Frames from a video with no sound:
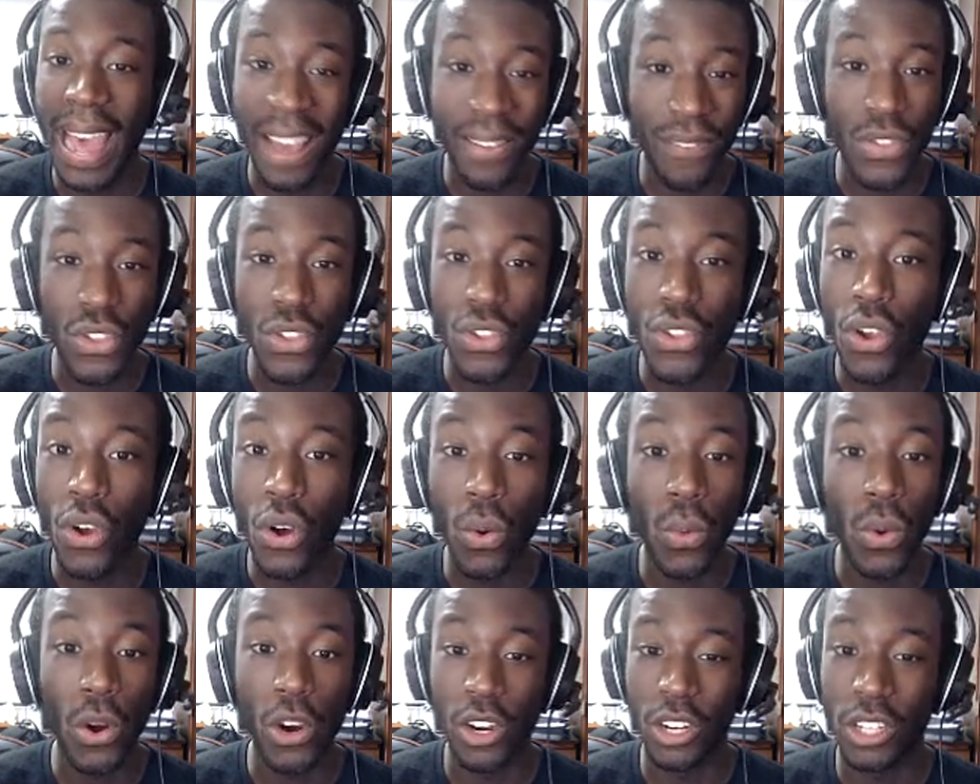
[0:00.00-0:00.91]
I have no
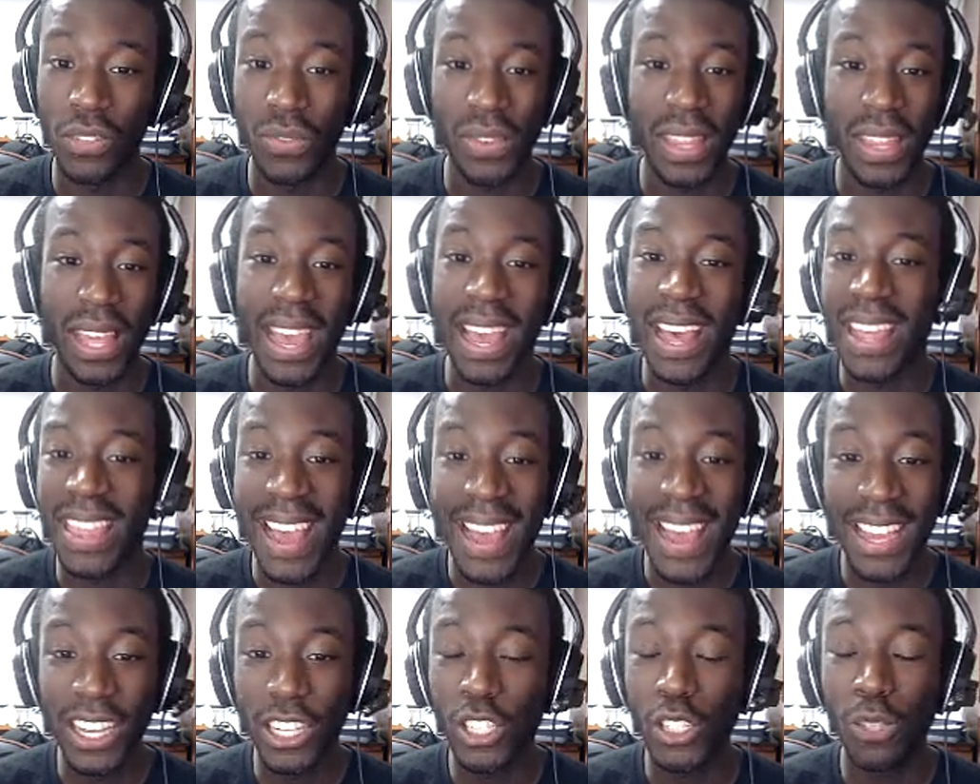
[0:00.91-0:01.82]
words for that.
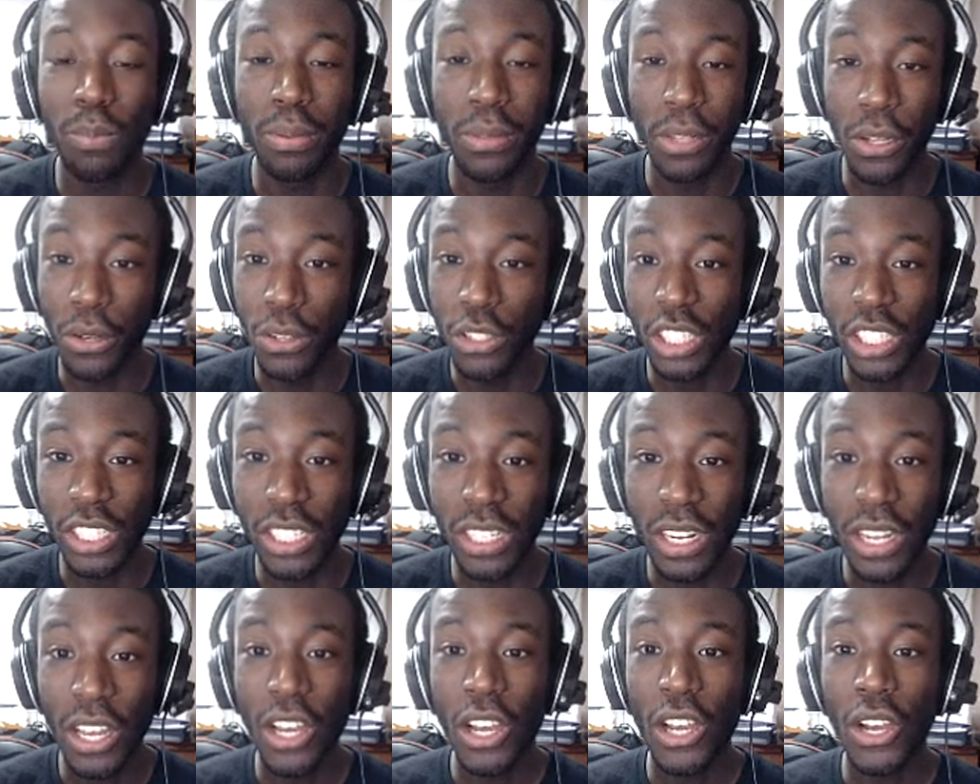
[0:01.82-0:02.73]
That
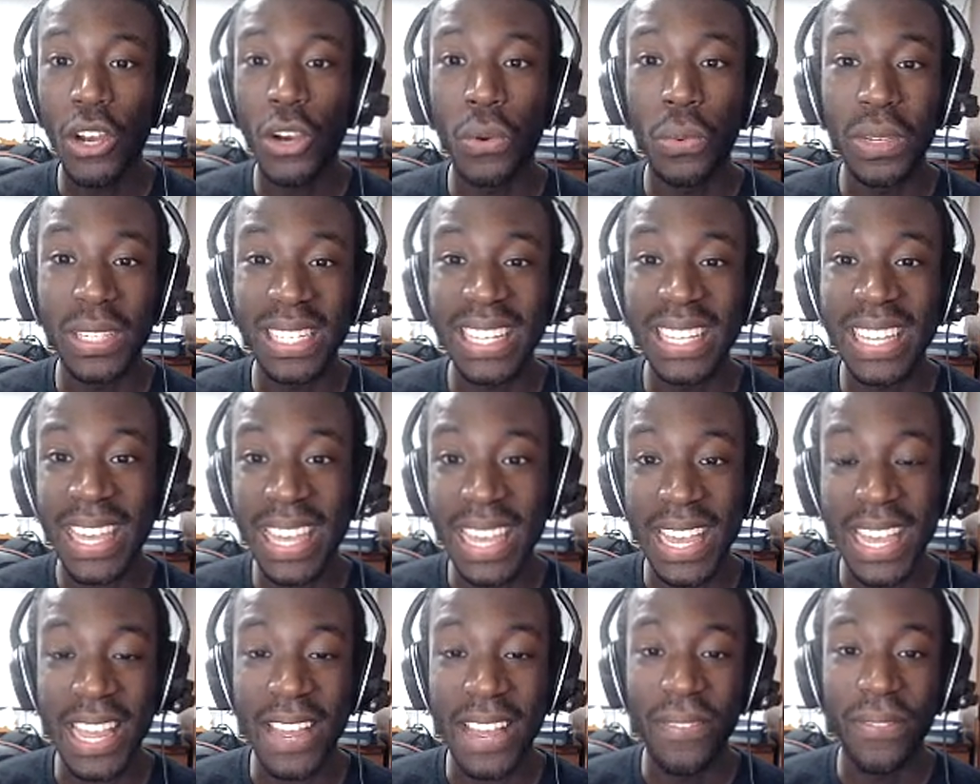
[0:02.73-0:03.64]
explosion was
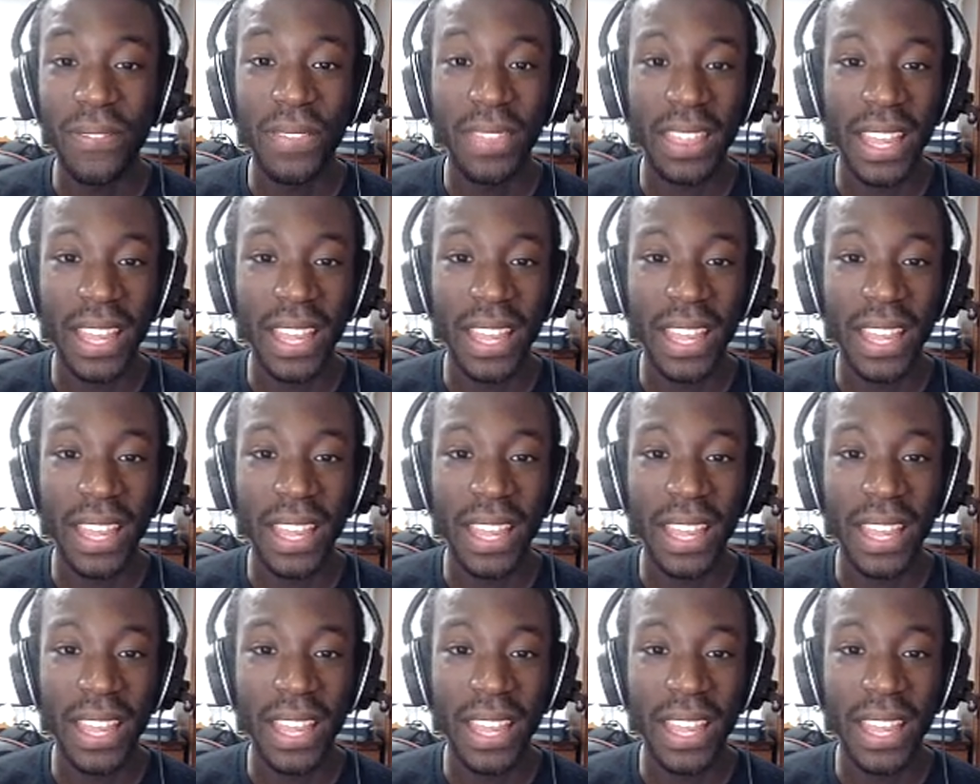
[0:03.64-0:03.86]
key.